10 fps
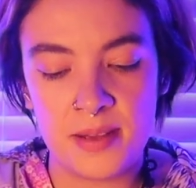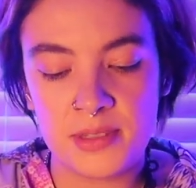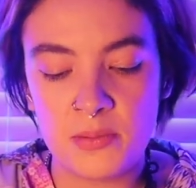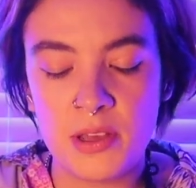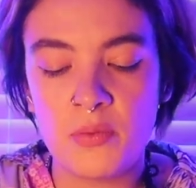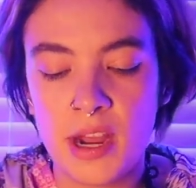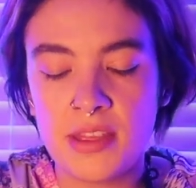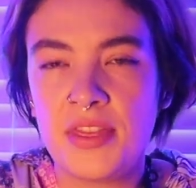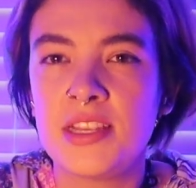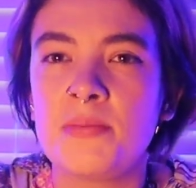So be aware
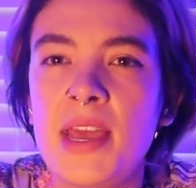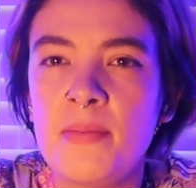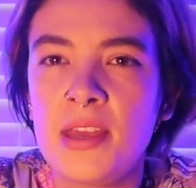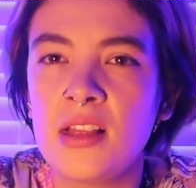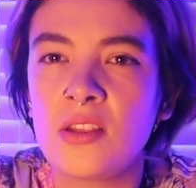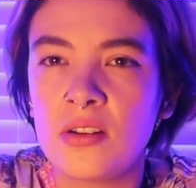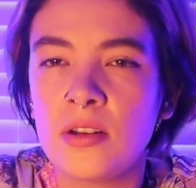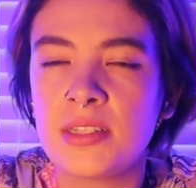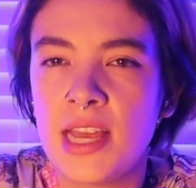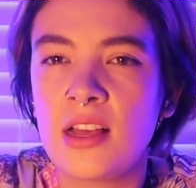that this may be
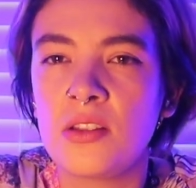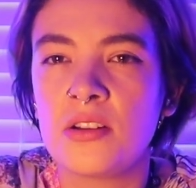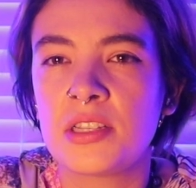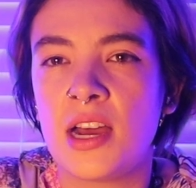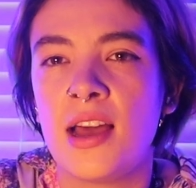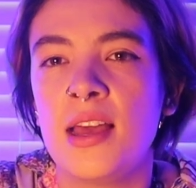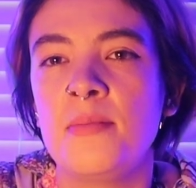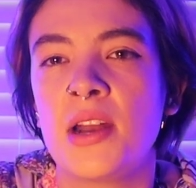take a little time,